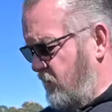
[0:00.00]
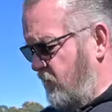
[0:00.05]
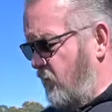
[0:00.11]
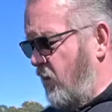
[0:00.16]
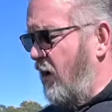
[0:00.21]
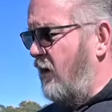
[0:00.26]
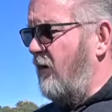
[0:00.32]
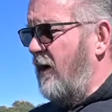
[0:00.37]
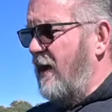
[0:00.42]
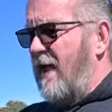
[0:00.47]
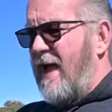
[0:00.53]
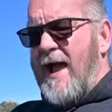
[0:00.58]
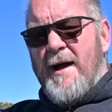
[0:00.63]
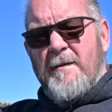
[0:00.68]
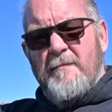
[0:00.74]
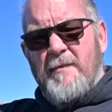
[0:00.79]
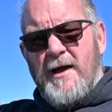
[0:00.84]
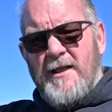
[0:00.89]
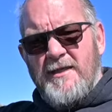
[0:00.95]
where I
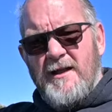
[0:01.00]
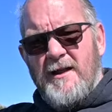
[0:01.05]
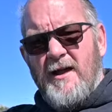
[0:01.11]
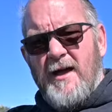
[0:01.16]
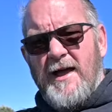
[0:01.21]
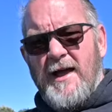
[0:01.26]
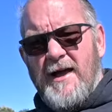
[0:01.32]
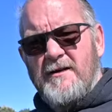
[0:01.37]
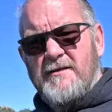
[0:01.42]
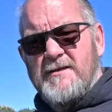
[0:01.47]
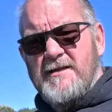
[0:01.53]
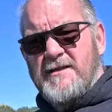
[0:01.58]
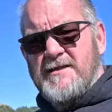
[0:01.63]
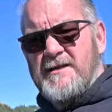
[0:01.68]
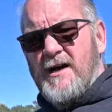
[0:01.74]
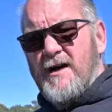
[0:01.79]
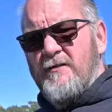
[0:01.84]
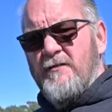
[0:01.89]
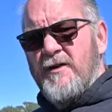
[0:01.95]
am and the lighthouse
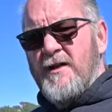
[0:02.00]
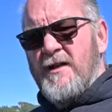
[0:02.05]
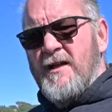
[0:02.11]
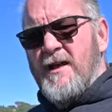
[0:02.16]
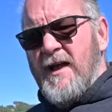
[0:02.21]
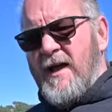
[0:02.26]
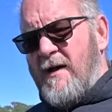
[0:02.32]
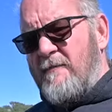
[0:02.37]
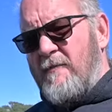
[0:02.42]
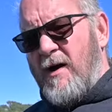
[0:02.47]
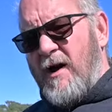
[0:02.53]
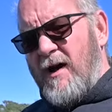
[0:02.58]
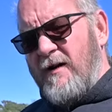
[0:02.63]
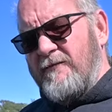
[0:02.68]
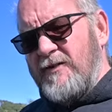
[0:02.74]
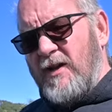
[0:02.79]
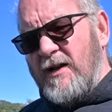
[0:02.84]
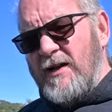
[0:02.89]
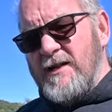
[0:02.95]
itself.
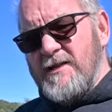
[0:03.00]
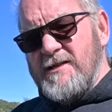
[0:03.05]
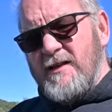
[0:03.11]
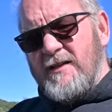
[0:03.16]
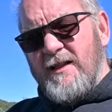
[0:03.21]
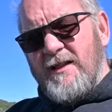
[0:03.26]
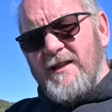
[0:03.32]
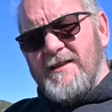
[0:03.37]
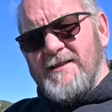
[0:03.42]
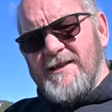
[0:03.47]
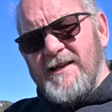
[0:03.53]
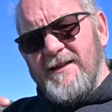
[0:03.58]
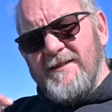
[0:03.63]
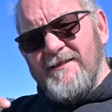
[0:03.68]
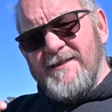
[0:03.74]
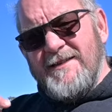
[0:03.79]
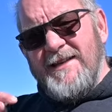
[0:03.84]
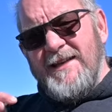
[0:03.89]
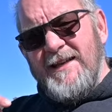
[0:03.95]
I've done it so that there's
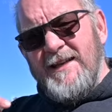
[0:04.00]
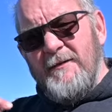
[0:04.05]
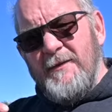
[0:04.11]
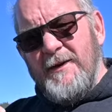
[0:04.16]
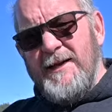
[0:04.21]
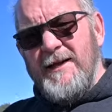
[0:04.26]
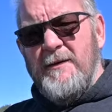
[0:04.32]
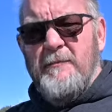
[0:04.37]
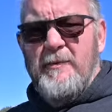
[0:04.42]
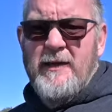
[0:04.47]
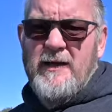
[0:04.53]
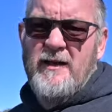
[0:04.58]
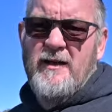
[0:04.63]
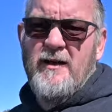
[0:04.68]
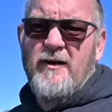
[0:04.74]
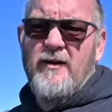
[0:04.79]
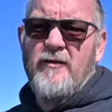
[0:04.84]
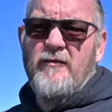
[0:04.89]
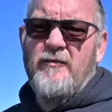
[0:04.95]
a teeny weeny
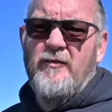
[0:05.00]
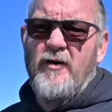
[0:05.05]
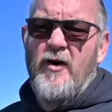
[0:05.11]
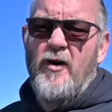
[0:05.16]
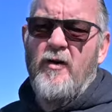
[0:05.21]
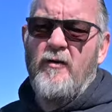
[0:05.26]
bit of